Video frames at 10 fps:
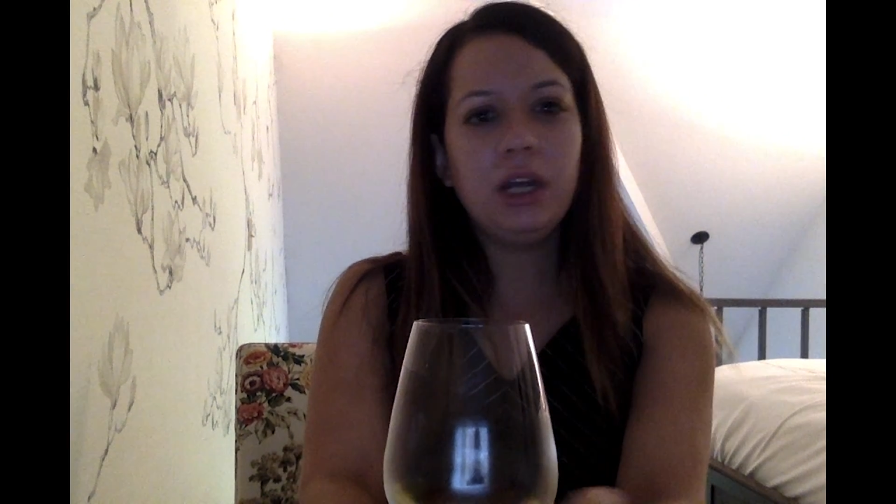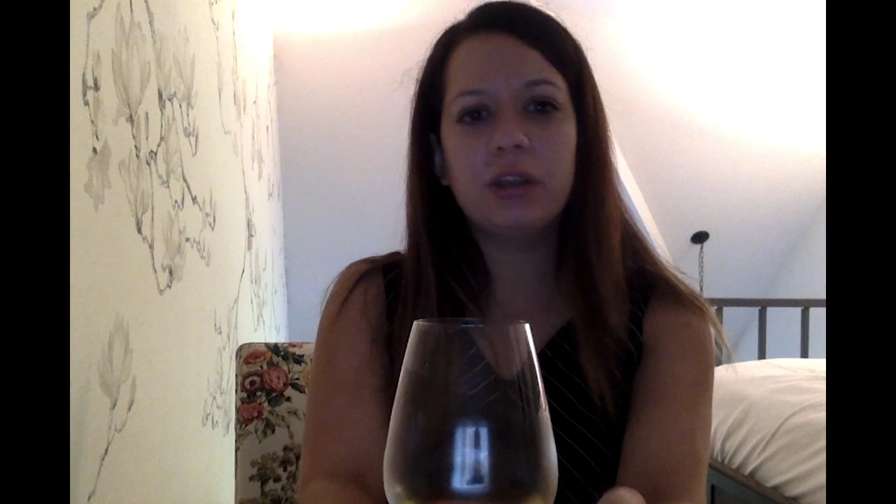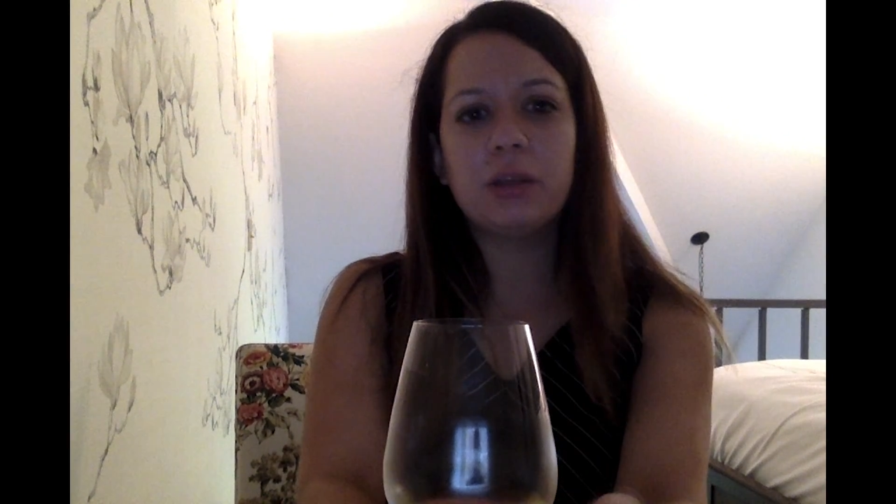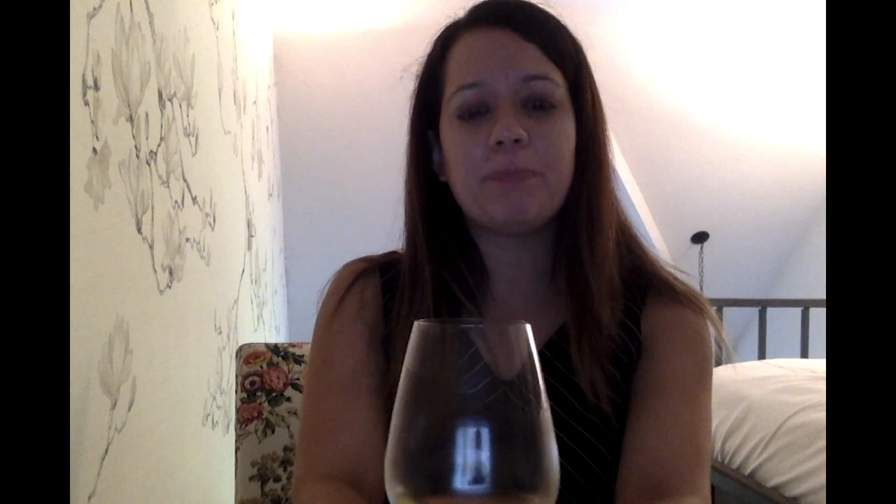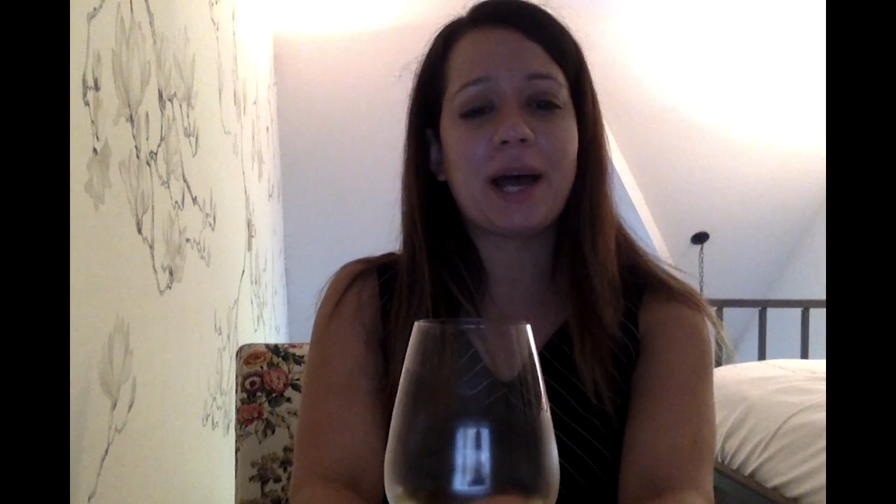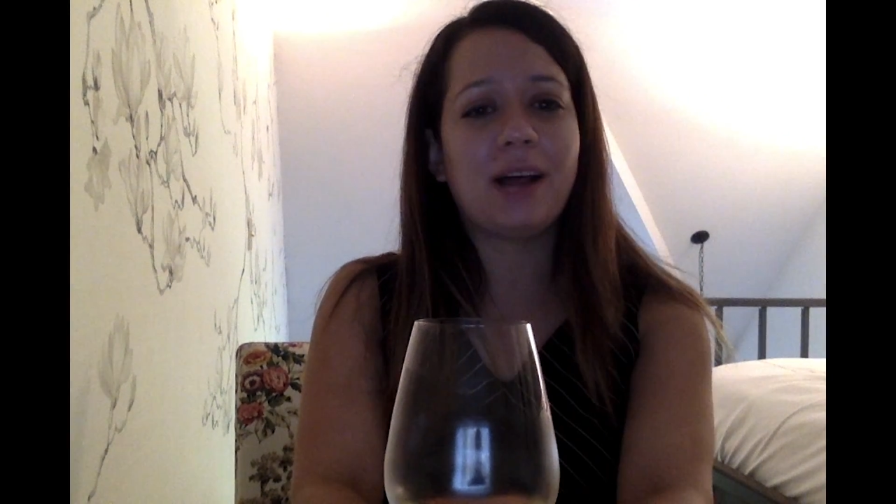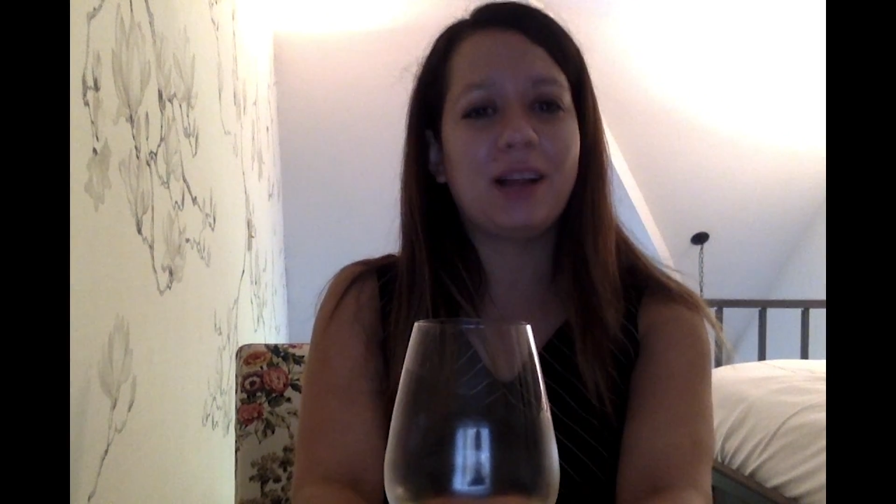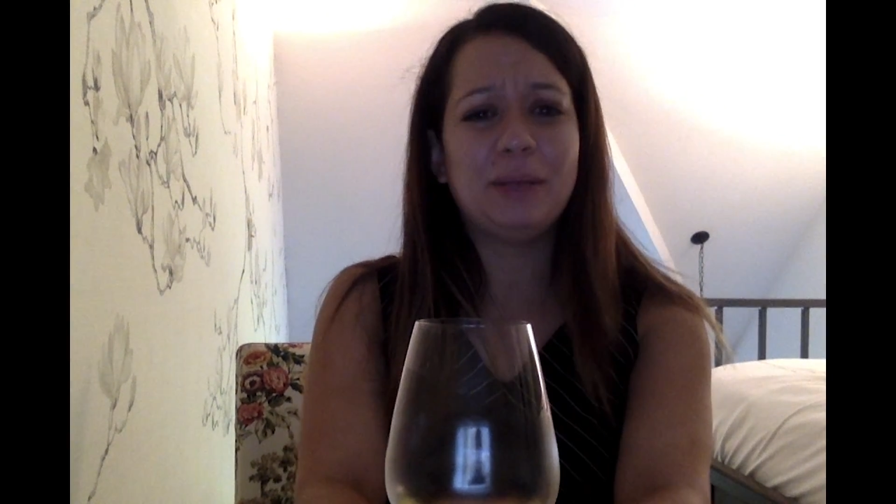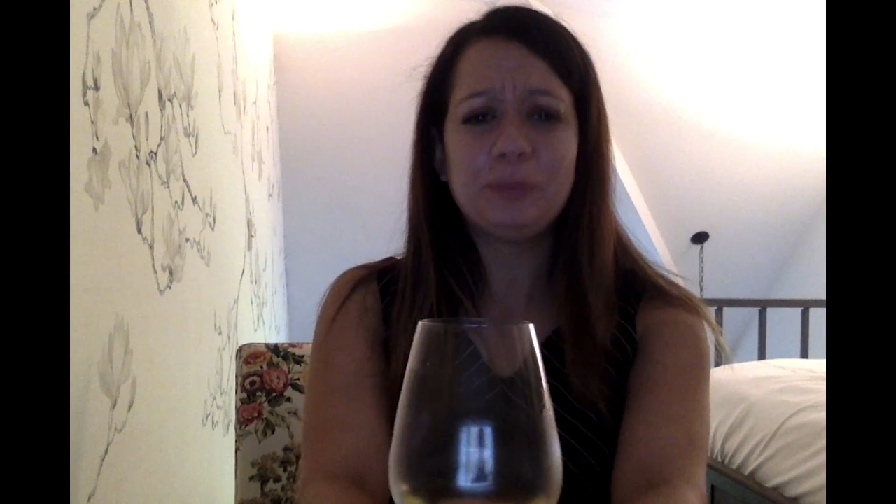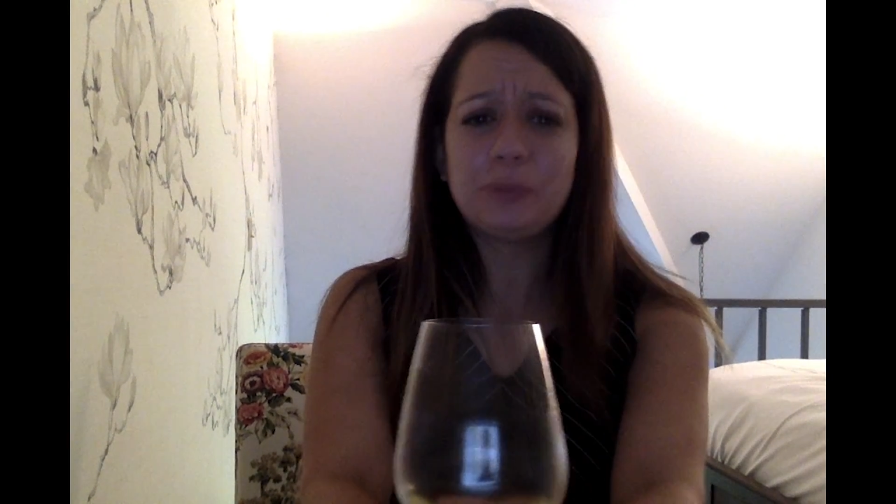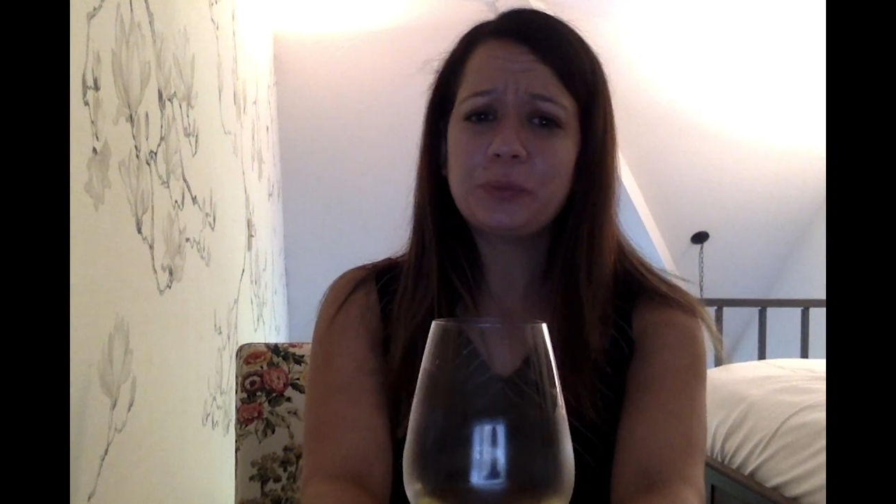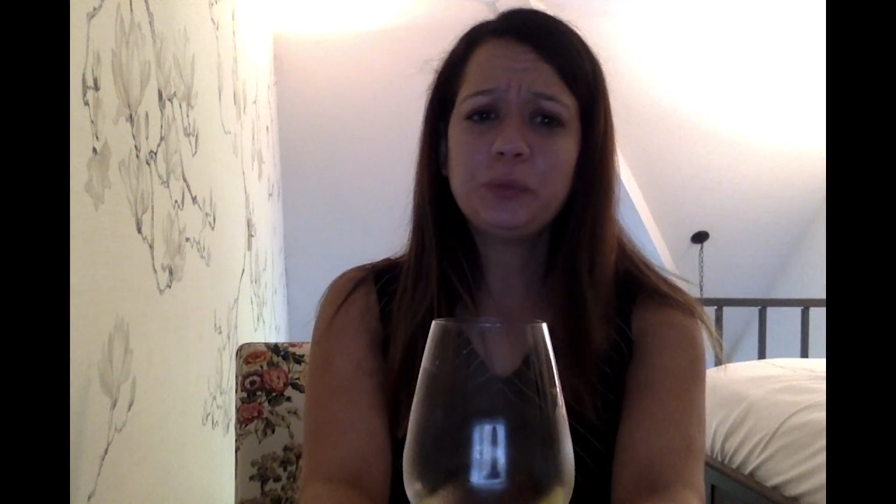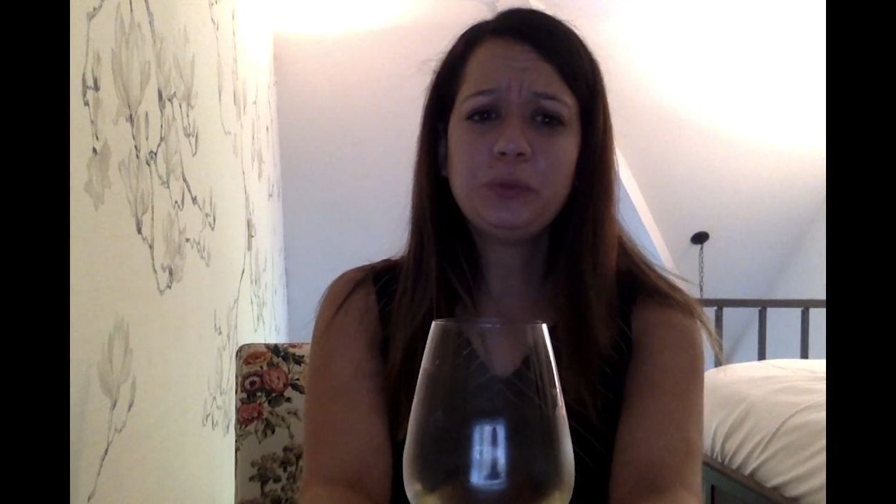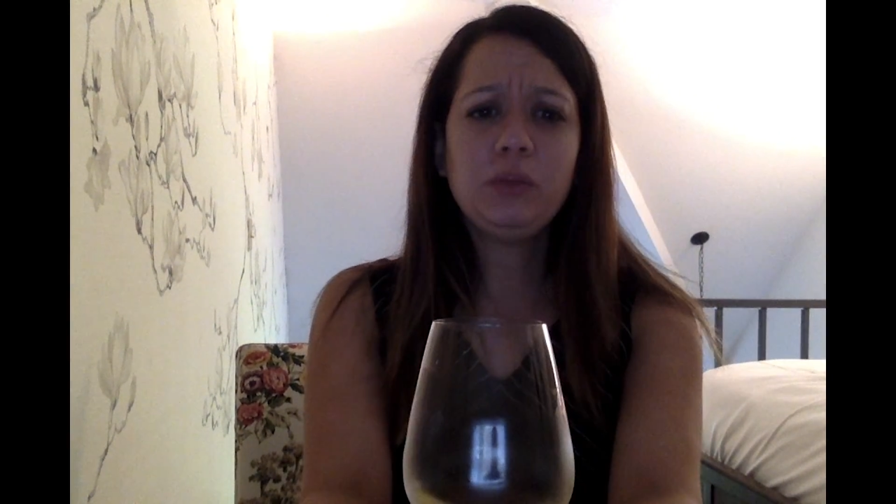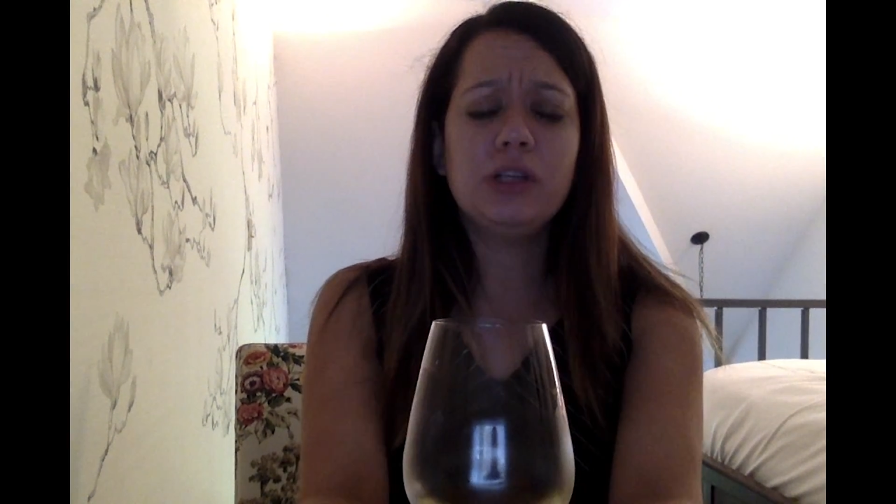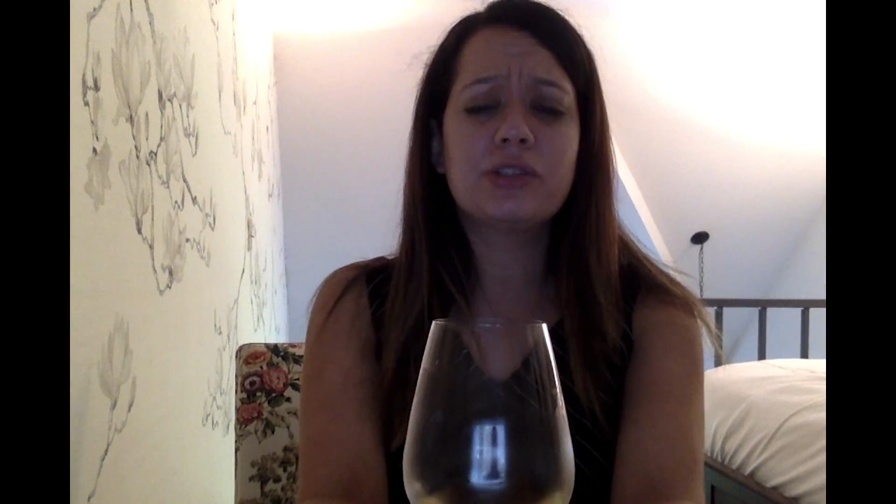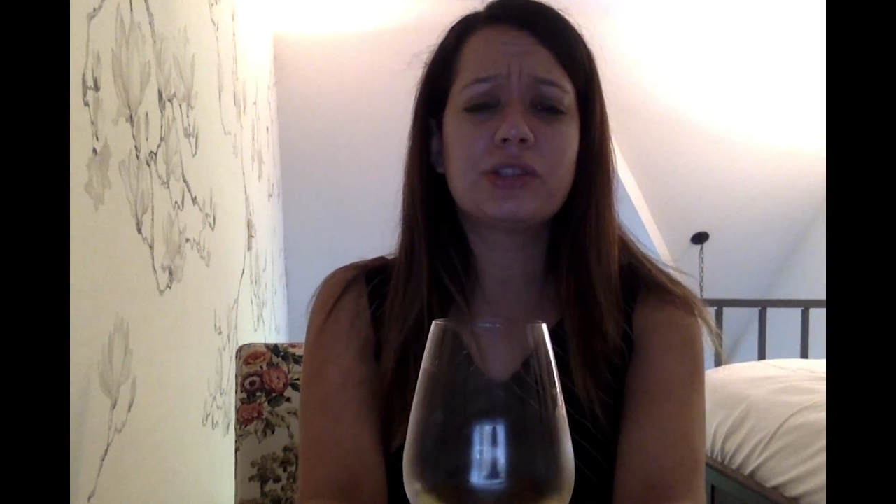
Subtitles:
the palate, it's